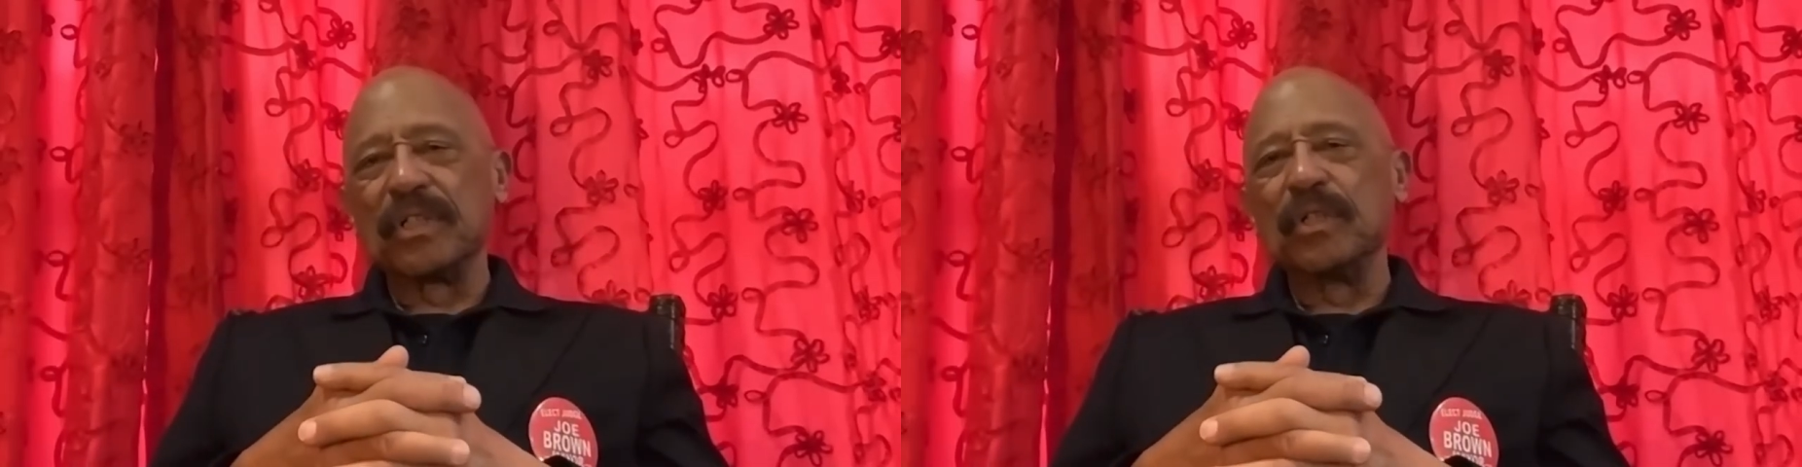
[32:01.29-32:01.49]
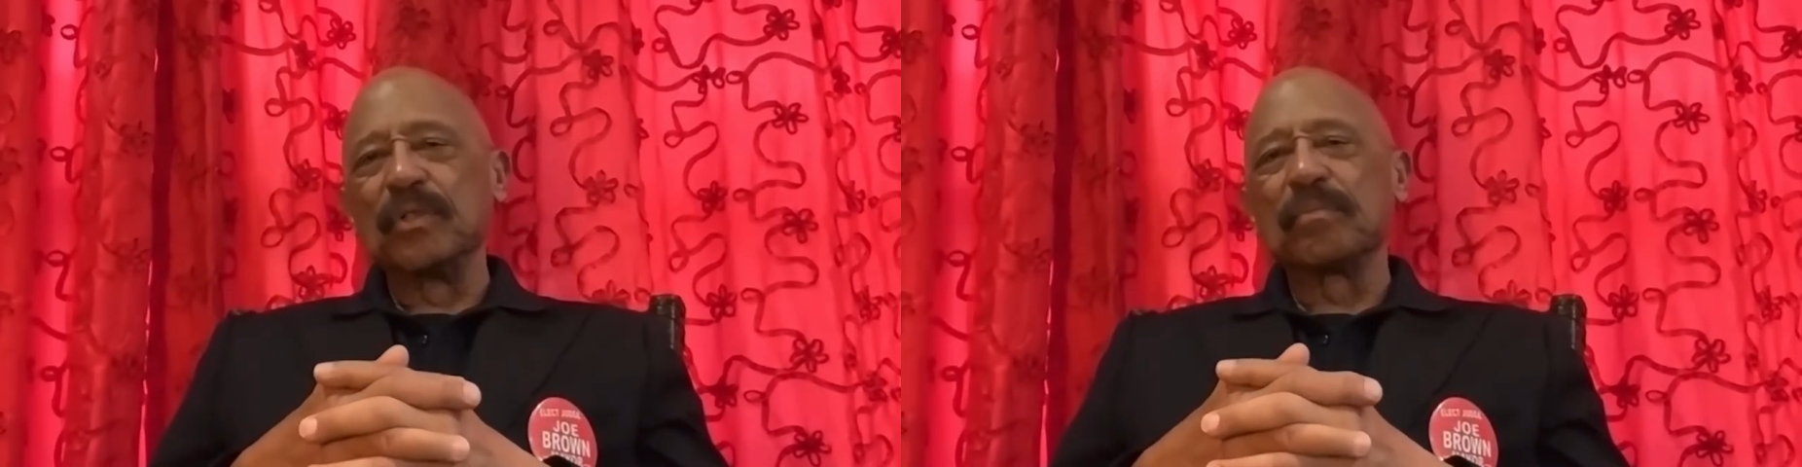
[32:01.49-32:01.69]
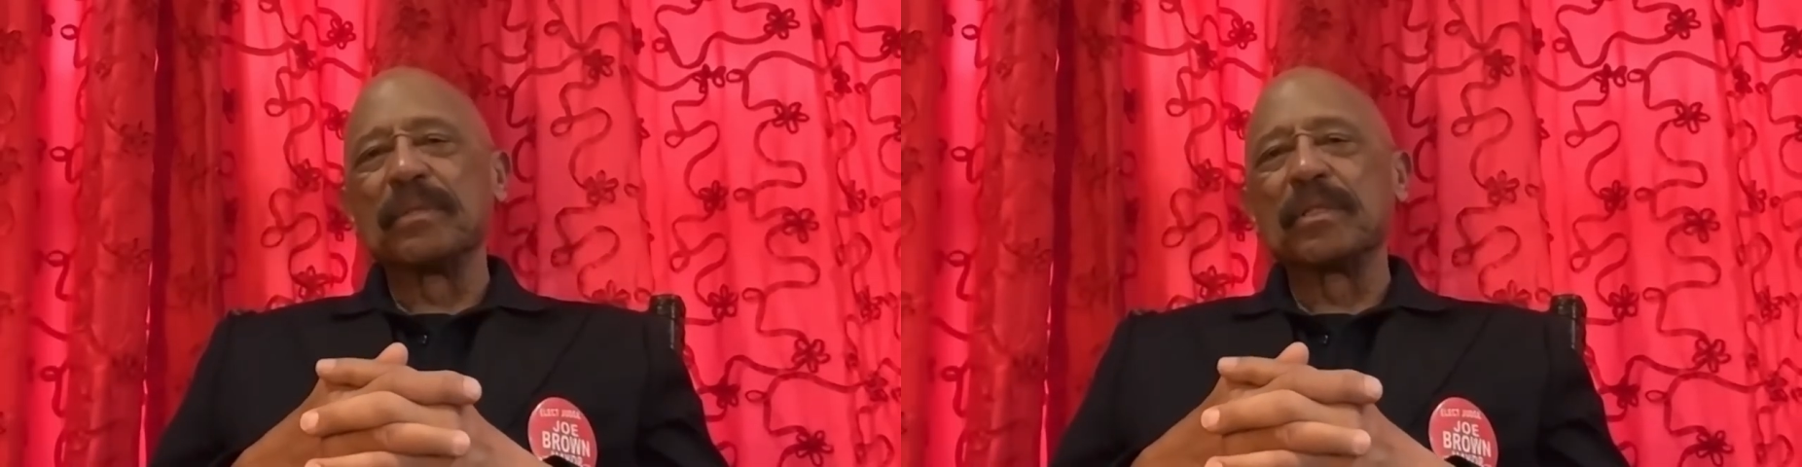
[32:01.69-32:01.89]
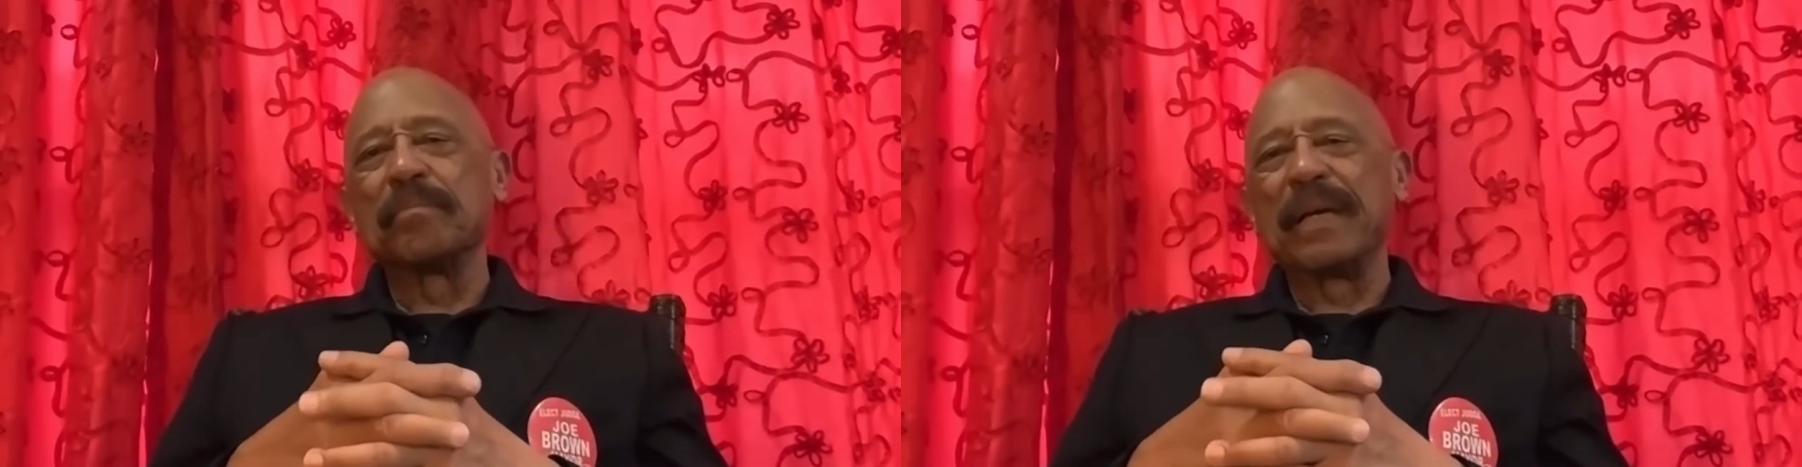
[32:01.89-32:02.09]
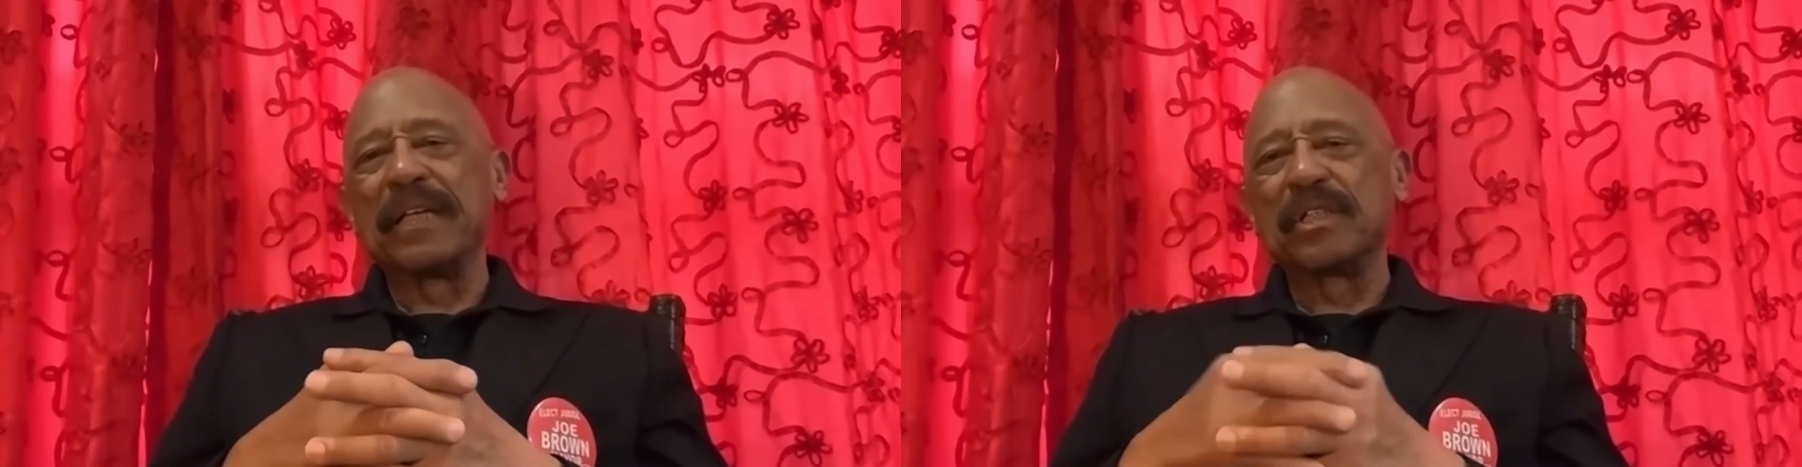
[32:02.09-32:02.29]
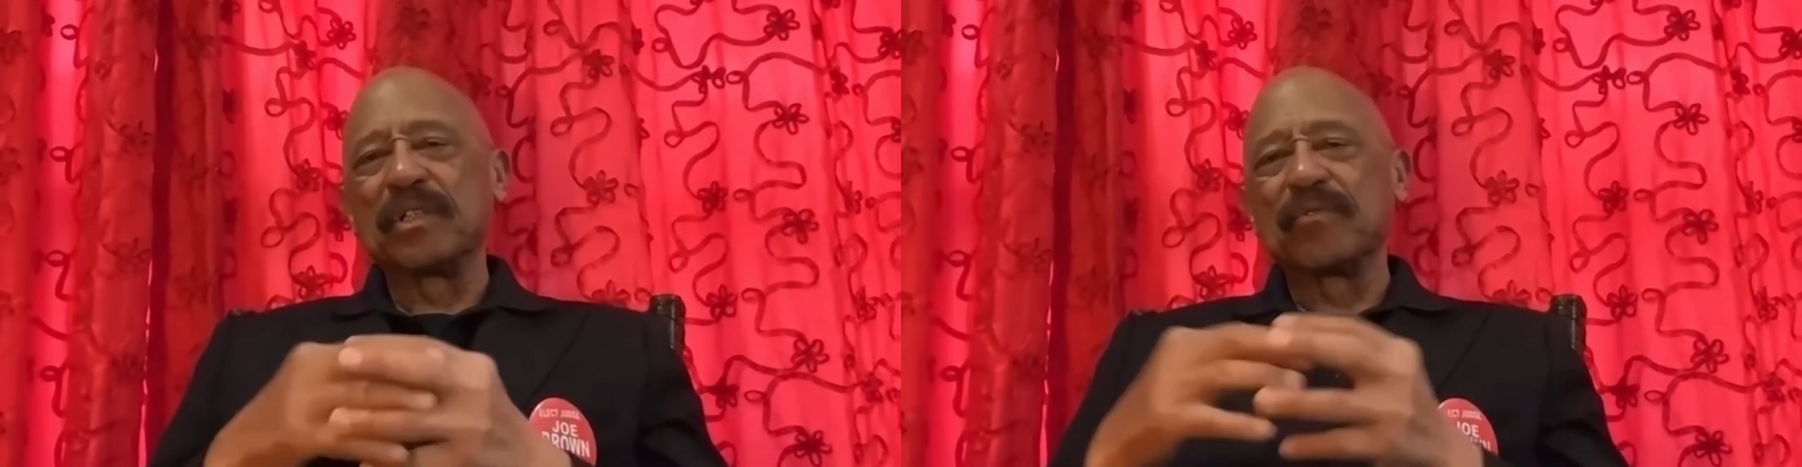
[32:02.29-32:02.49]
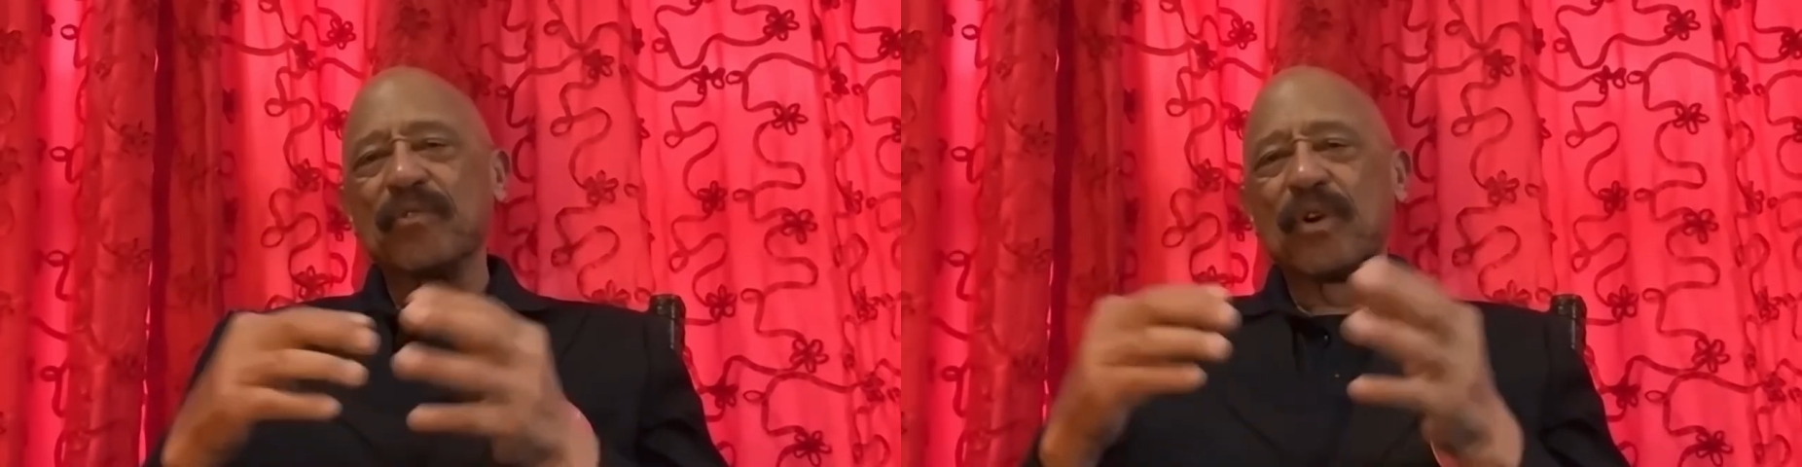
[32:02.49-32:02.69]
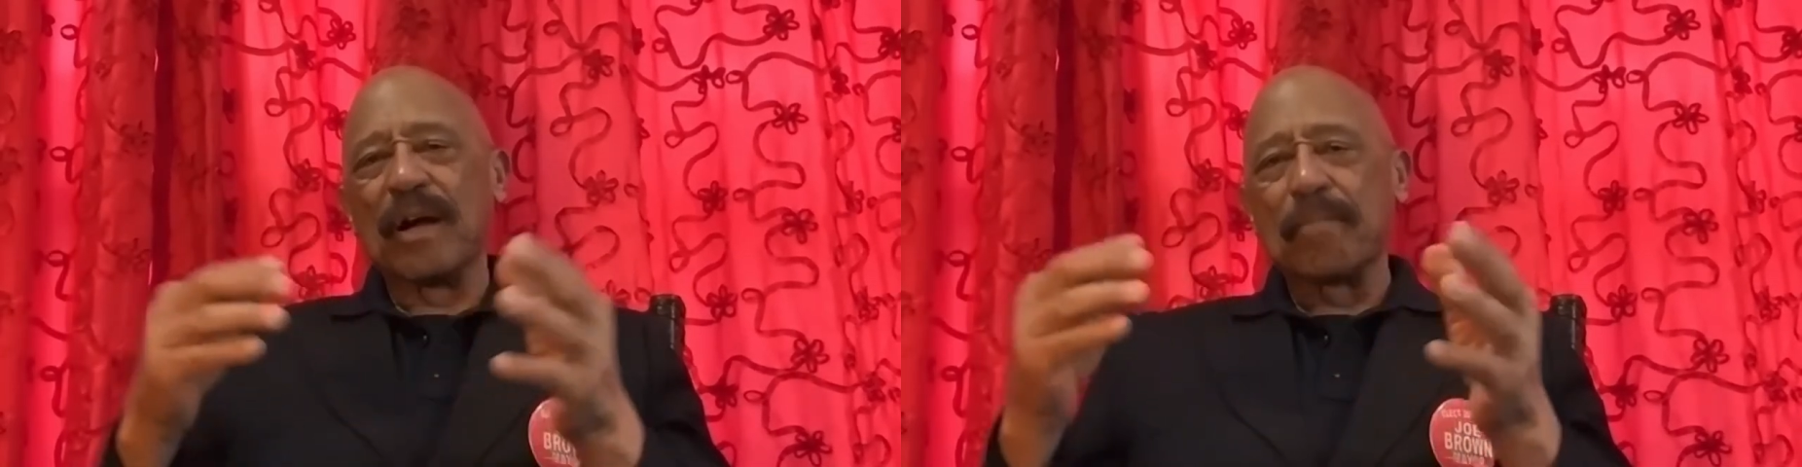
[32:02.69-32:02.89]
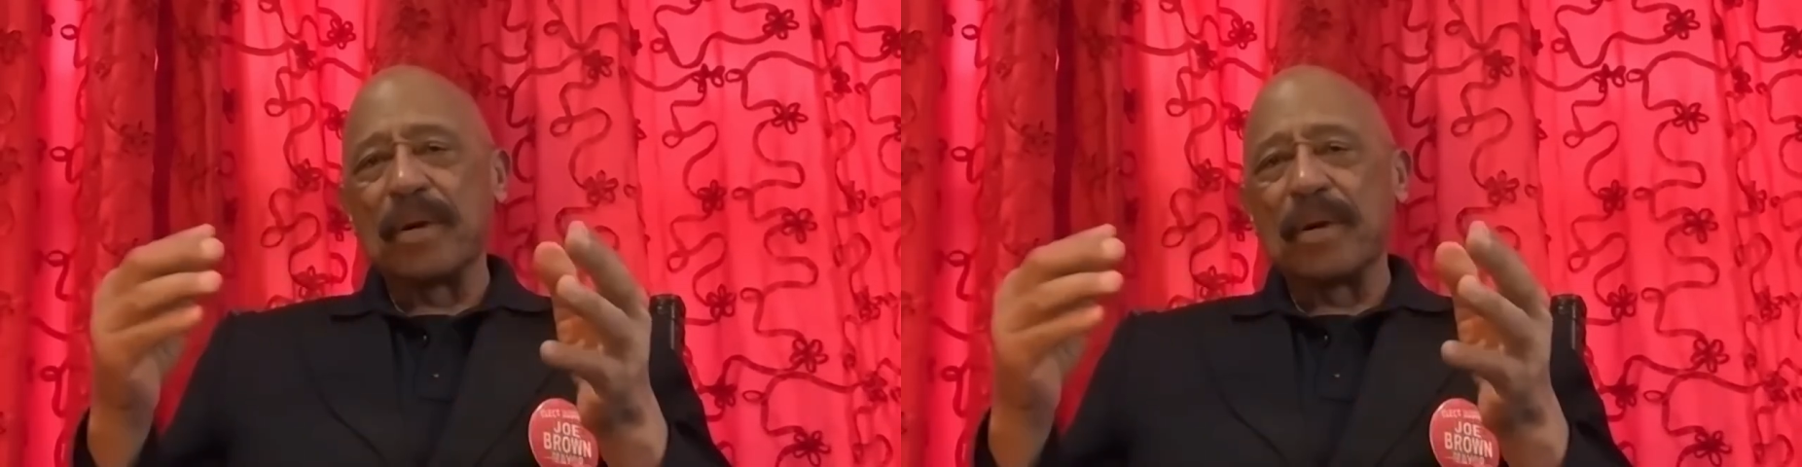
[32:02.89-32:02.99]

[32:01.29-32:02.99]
and use them as basis for our